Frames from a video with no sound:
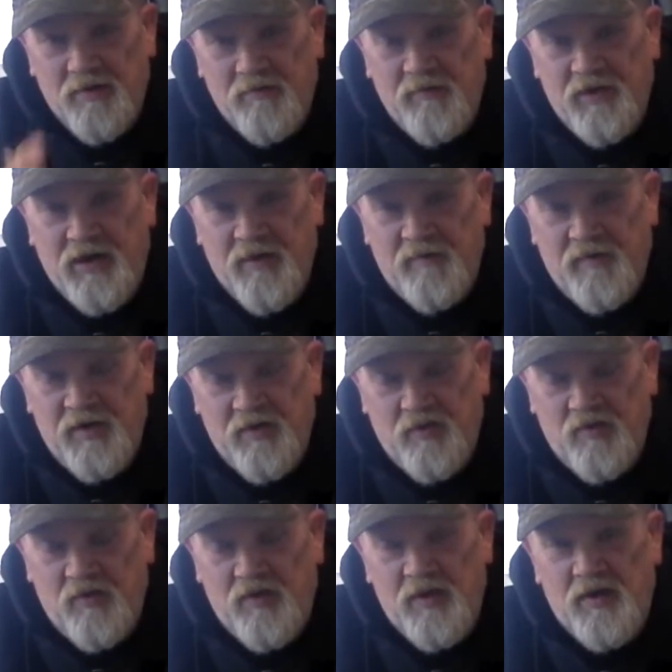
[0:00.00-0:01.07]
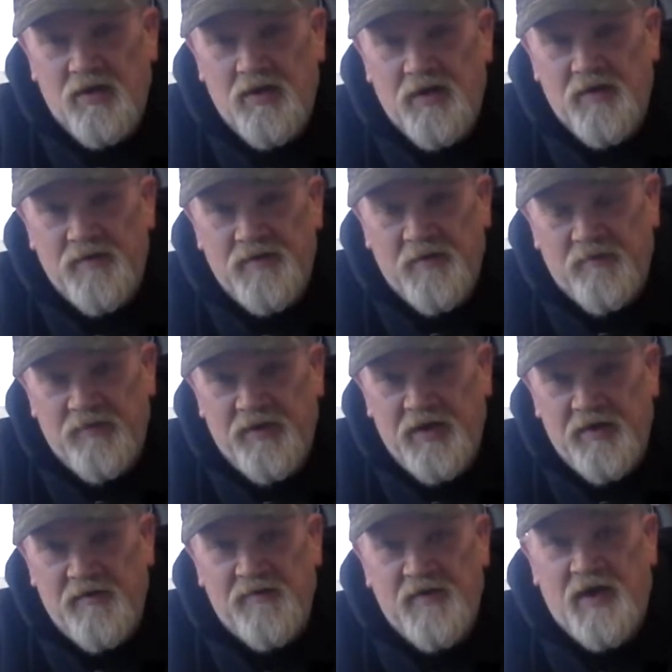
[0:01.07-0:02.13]
be giving you some
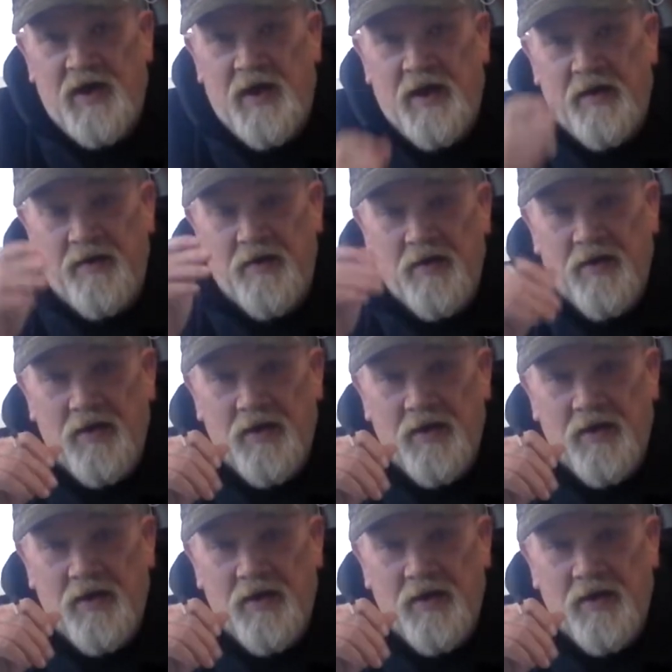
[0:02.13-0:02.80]
things on